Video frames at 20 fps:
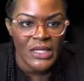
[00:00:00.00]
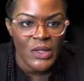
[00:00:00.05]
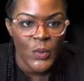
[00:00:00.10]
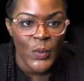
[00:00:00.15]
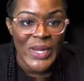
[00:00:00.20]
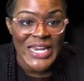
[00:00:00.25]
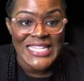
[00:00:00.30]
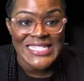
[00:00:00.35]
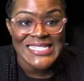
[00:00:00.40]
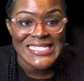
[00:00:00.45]

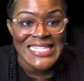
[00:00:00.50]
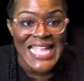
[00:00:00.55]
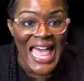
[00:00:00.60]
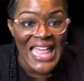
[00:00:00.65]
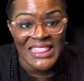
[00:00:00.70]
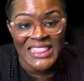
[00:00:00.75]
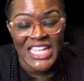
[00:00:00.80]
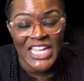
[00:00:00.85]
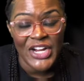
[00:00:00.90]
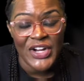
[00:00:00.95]
When it's
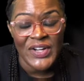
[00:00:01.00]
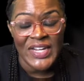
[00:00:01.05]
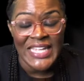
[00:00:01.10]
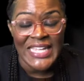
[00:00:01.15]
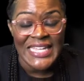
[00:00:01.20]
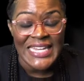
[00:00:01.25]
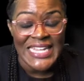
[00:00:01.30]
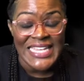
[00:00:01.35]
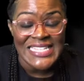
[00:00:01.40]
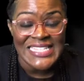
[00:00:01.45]
not there,
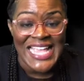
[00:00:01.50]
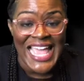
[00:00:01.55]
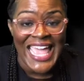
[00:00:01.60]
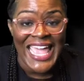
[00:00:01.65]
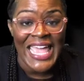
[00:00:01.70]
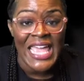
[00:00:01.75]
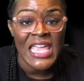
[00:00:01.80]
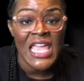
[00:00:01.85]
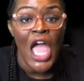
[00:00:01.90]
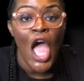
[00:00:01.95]
it is
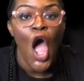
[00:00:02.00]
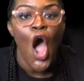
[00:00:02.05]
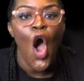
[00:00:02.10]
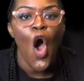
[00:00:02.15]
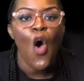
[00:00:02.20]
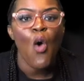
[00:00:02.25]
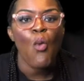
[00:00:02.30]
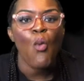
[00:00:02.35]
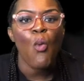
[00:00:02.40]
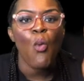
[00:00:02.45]
a
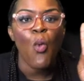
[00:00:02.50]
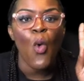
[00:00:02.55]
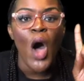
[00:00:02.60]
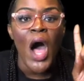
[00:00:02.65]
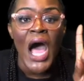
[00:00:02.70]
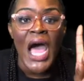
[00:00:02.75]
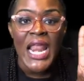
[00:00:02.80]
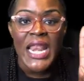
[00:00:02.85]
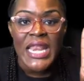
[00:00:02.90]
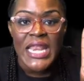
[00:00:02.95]

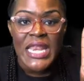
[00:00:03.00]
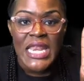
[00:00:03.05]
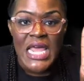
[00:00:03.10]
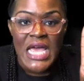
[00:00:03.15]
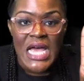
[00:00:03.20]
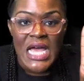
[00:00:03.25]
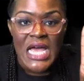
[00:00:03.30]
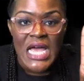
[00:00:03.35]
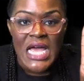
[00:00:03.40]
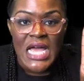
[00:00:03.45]
one.
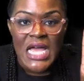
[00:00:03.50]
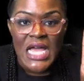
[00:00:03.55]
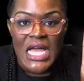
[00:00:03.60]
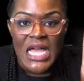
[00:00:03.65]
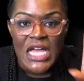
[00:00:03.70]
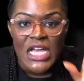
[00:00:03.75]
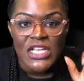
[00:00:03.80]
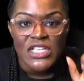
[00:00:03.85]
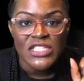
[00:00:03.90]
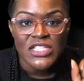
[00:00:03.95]

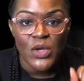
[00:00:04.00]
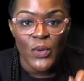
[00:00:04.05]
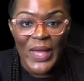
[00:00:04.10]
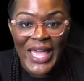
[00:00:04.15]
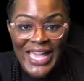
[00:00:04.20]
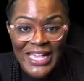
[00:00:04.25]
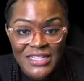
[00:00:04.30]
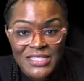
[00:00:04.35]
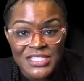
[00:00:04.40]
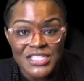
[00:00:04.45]
So
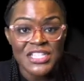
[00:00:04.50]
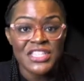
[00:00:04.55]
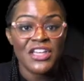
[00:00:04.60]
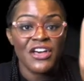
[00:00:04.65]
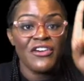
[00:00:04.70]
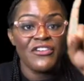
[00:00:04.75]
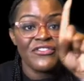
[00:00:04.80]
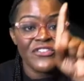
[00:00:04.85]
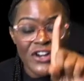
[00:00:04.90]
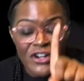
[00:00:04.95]
x to the
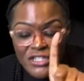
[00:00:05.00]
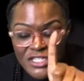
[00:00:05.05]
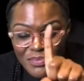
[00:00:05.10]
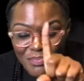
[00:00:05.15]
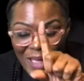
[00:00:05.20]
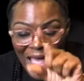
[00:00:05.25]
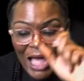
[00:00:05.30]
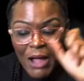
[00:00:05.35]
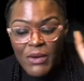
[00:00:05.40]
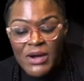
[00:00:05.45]
first
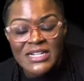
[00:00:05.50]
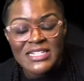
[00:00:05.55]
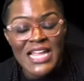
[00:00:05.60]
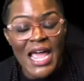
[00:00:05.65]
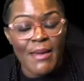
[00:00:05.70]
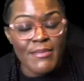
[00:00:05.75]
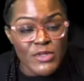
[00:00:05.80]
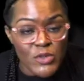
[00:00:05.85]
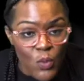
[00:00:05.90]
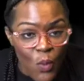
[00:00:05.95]
power
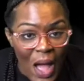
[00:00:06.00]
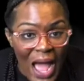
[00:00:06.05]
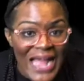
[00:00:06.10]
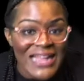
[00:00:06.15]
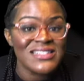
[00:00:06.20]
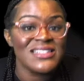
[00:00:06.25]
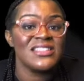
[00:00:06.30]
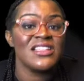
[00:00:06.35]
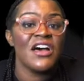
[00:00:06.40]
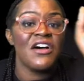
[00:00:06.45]
times y
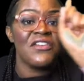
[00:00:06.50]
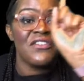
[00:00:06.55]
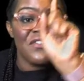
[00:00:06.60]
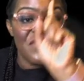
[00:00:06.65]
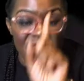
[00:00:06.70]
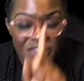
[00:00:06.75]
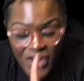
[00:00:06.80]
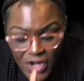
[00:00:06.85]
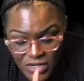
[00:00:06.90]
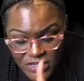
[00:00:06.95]
to the
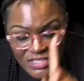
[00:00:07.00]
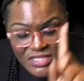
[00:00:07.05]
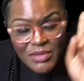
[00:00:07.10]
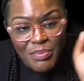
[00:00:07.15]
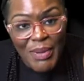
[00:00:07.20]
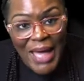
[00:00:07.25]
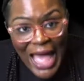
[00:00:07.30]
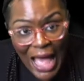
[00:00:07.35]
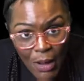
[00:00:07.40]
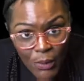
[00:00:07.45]
first
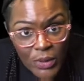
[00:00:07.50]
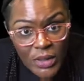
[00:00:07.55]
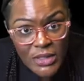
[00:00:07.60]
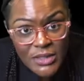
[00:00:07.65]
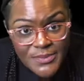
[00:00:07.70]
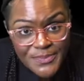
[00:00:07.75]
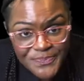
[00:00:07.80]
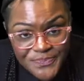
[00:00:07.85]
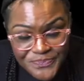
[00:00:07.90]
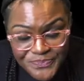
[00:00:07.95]

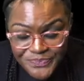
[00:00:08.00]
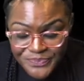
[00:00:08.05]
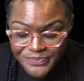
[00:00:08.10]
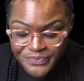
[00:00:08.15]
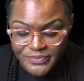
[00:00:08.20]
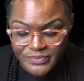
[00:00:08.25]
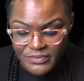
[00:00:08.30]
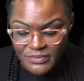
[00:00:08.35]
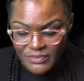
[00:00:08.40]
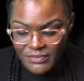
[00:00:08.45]
power.
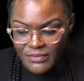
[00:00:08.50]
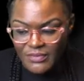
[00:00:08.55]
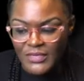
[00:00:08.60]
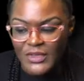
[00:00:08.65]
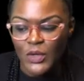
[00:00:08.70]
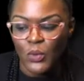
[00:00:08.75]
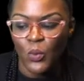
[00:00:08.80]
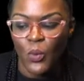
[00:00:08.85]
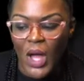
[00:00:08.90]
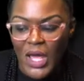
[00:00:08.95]

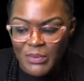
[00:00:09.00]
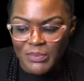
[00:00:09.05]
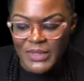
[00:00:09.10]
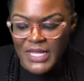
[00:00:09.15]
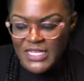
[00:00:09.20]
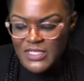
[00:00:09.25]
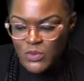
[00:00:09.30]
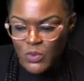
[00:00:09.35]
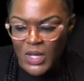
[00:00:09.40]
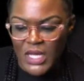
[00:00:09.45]
One
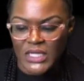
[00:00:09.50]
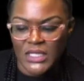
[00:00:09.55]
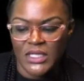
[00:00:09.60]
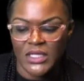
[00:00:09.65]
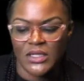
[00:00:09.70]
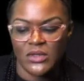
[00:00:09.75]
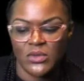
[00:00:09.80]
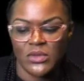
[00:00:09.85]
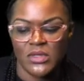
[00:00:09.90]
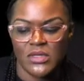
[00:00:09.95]
plus one
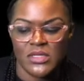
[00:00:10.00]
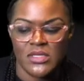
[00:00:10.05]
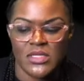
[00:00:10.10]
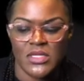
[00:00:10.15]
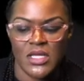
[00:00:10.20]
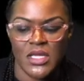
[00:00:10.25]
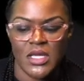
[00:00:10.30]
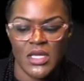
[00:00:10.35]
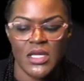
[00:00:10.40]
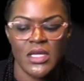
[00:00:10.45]
equals
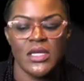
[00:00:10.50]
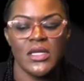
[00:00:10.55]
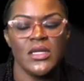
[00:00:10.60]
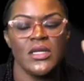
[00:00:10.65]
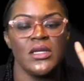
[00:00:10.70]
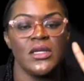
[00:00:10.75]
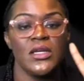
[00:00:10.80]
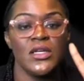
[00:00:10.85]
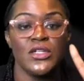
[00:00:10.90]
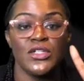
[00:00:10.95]

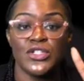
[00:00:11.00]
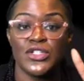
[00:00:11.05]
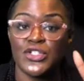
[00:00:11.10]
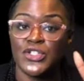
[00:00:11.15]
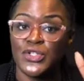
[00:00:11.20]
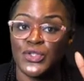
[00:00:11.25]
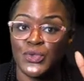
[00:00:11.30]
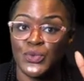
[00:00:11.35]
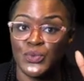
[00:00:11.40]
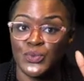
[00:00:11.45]

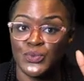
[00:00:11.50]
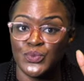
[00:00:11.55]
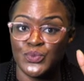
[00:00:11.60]
two.